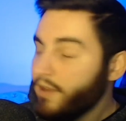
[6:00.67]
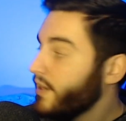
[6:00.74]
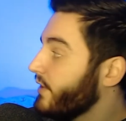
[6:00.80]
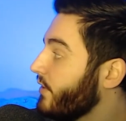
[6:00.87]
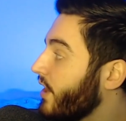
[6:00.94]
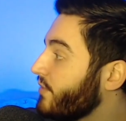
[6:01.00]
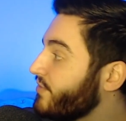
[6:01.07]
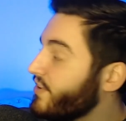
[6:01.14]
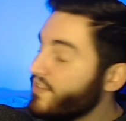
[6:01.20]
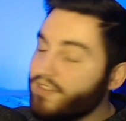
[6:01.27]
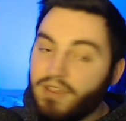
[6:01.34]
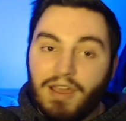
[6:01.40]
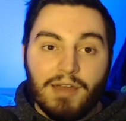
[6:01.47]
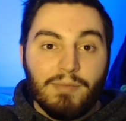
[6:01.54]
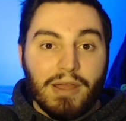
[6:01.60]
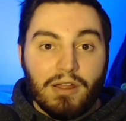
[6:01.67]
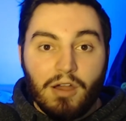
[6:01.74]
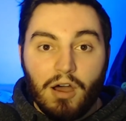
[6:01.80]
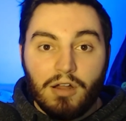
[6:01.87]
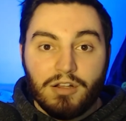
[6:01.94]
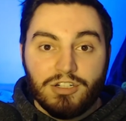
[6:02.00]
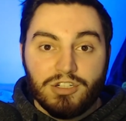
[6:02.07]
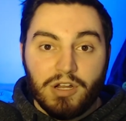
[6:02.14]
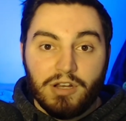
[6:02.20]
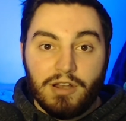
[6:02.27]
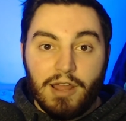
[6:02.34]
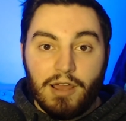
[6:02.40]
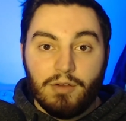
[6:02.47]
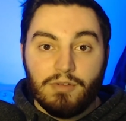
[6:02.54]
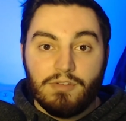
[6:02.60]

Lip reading: Now, obviously, I'm at college right now,